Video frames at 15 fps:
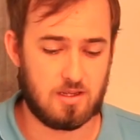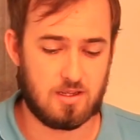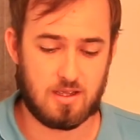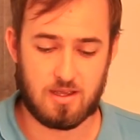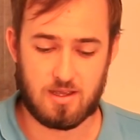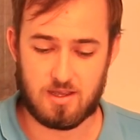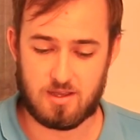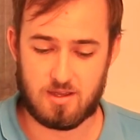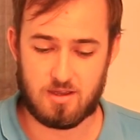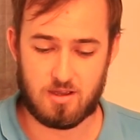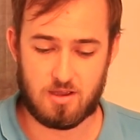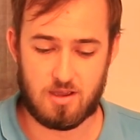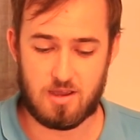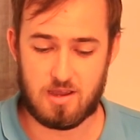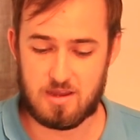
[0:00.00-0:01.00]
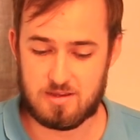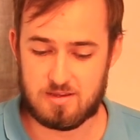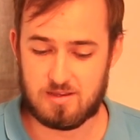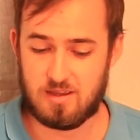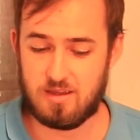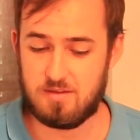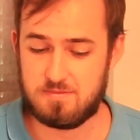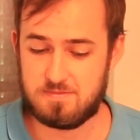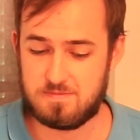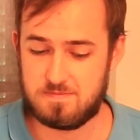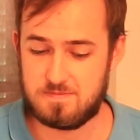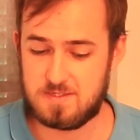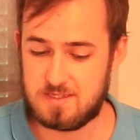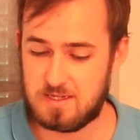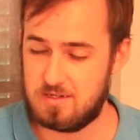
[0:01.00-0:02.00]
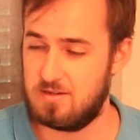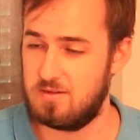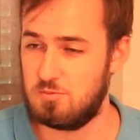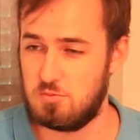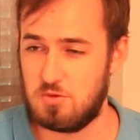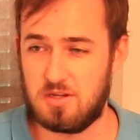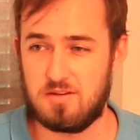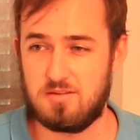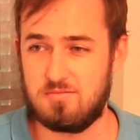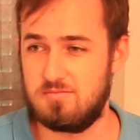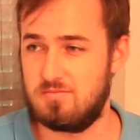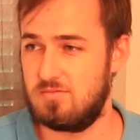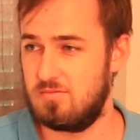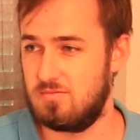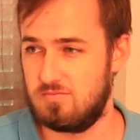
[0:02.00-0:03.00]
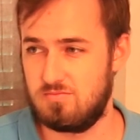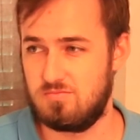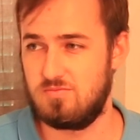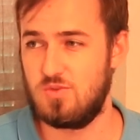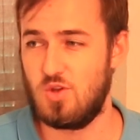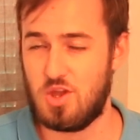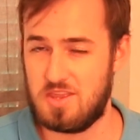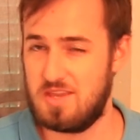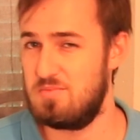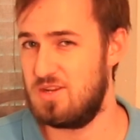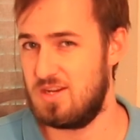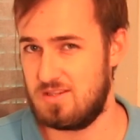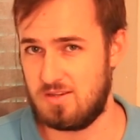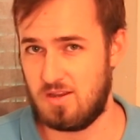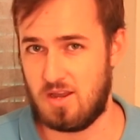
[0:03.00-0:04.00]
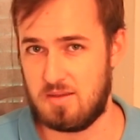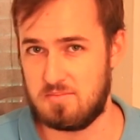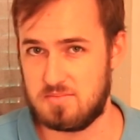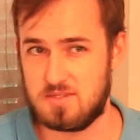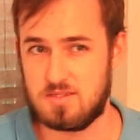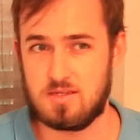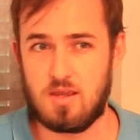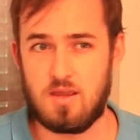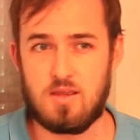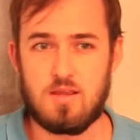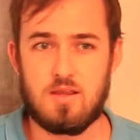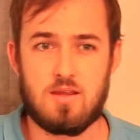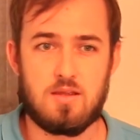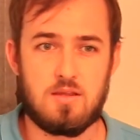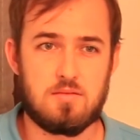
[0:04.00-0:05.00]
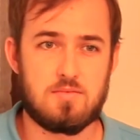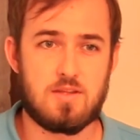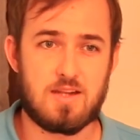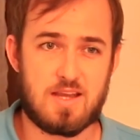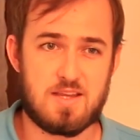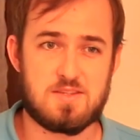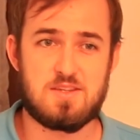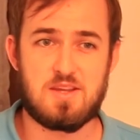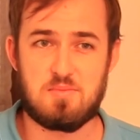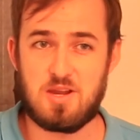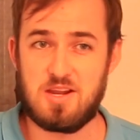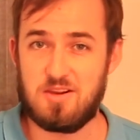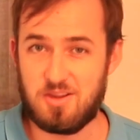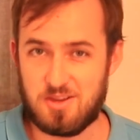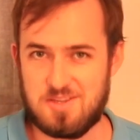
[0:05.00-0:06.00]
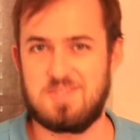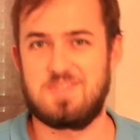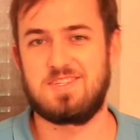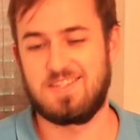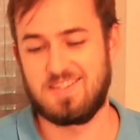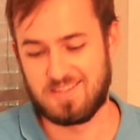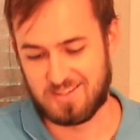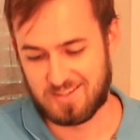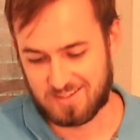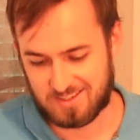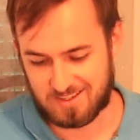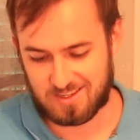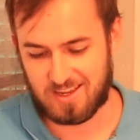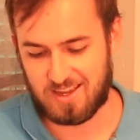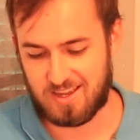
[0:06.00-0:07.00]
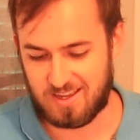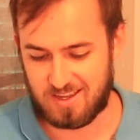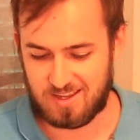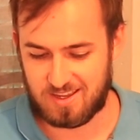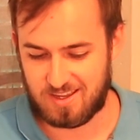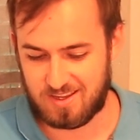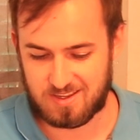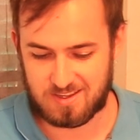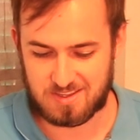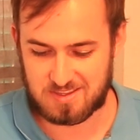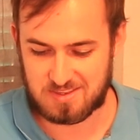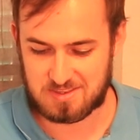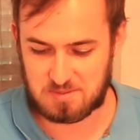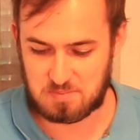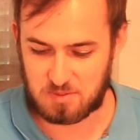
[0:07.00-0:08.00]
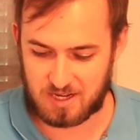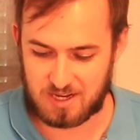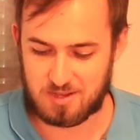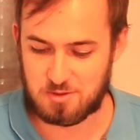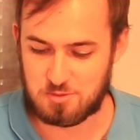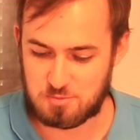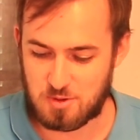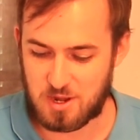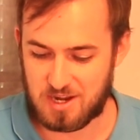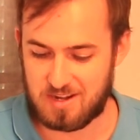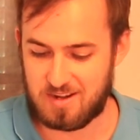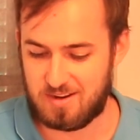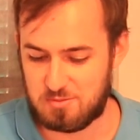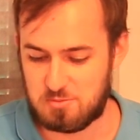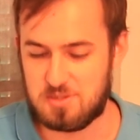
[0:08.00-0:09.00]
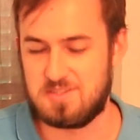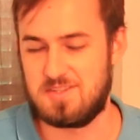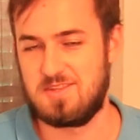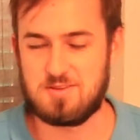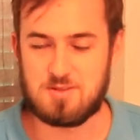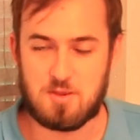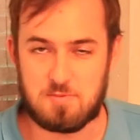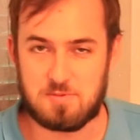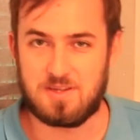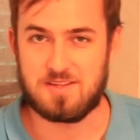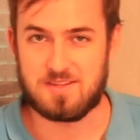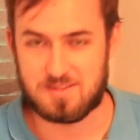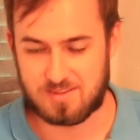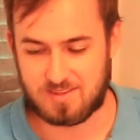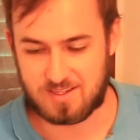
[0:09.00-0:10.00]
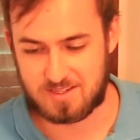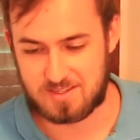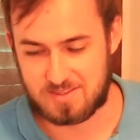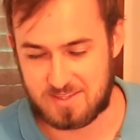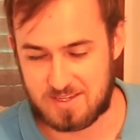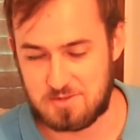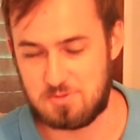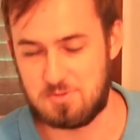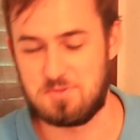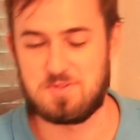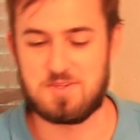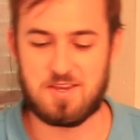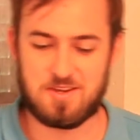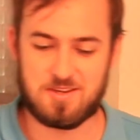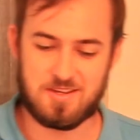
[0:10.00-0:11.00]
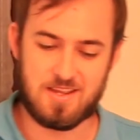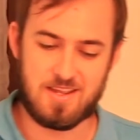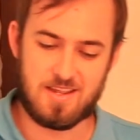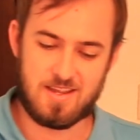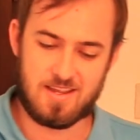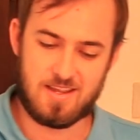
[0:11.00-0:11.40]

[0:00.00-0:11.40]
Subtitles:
I have seen it win not that many times. The last time I lost, the player who won went to the top of the cathedral. So